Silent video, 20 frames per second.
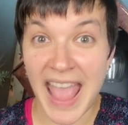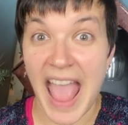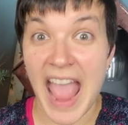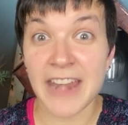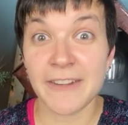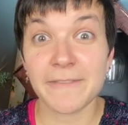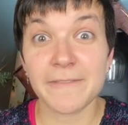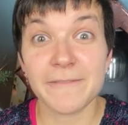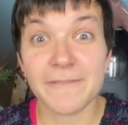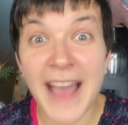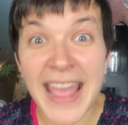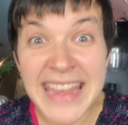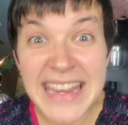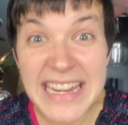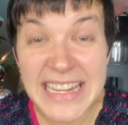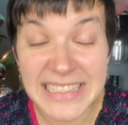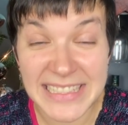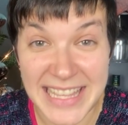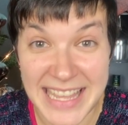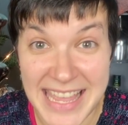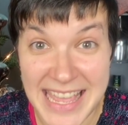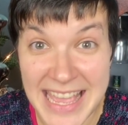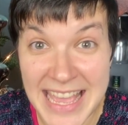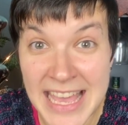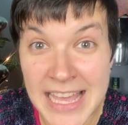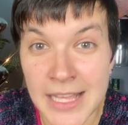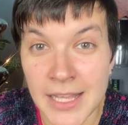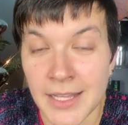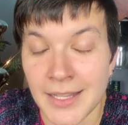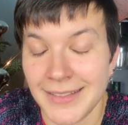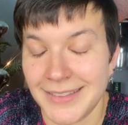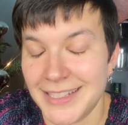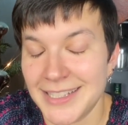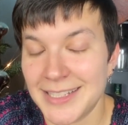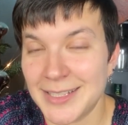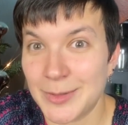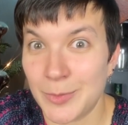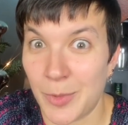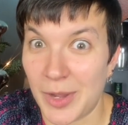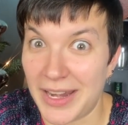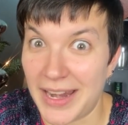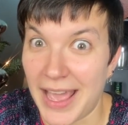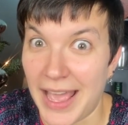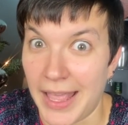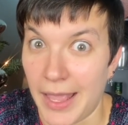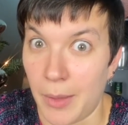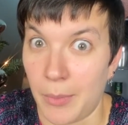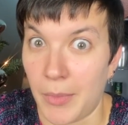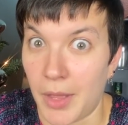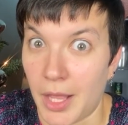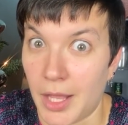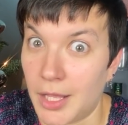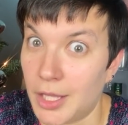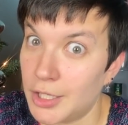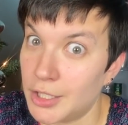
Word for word: And finally, this is the one I am